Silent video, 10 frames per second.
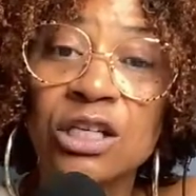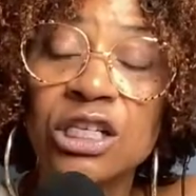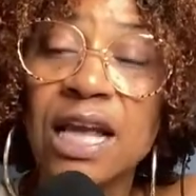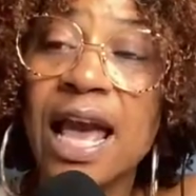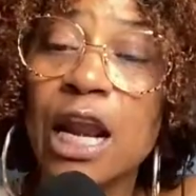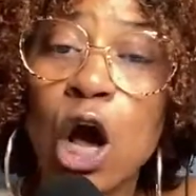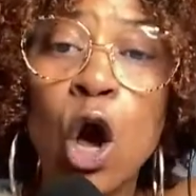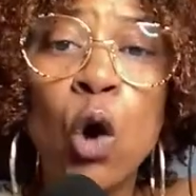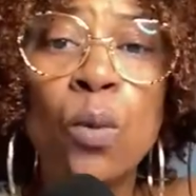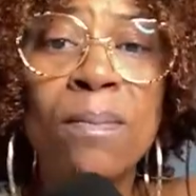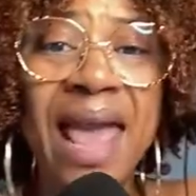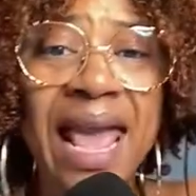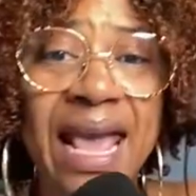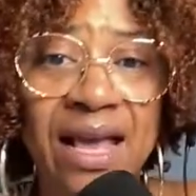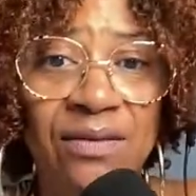She had a whole
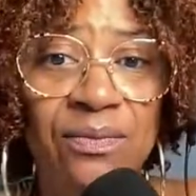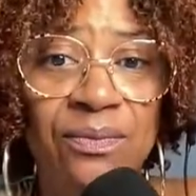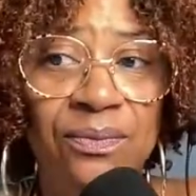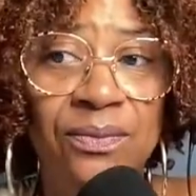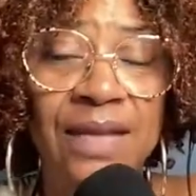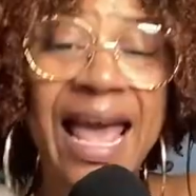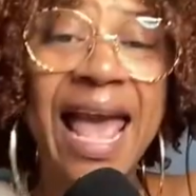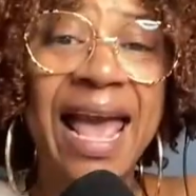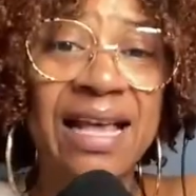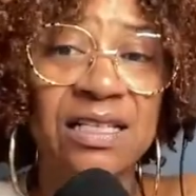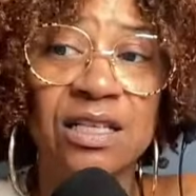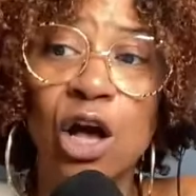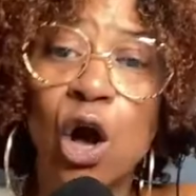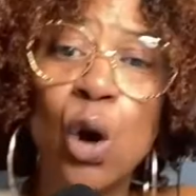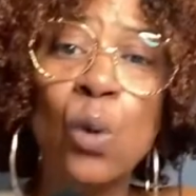man, has
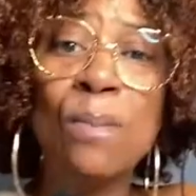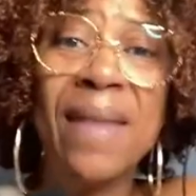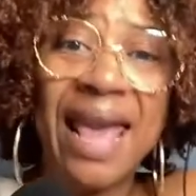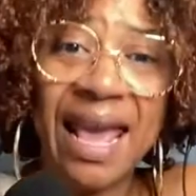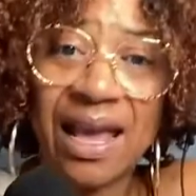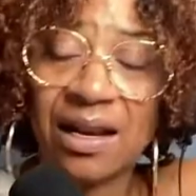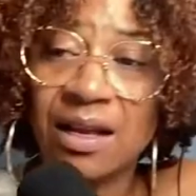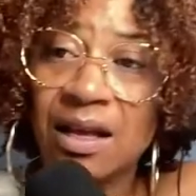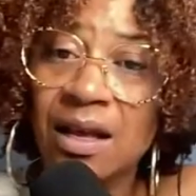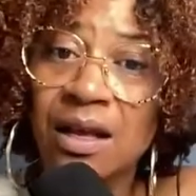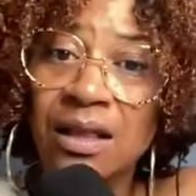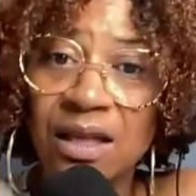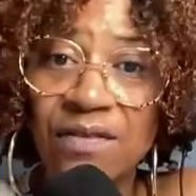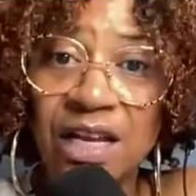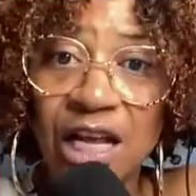a whole man
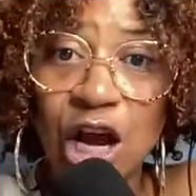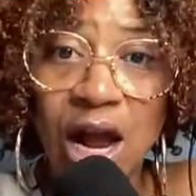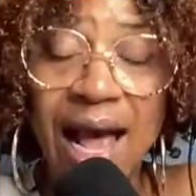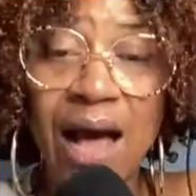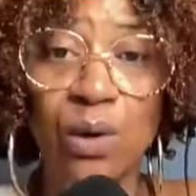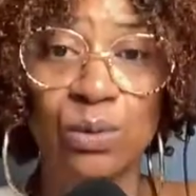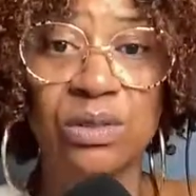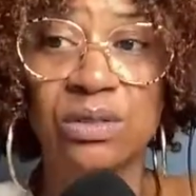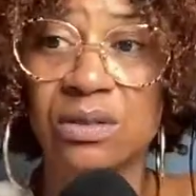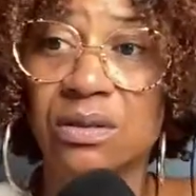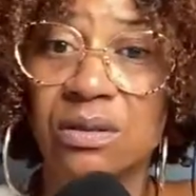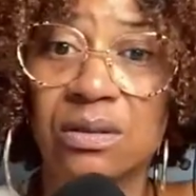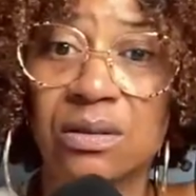living in her house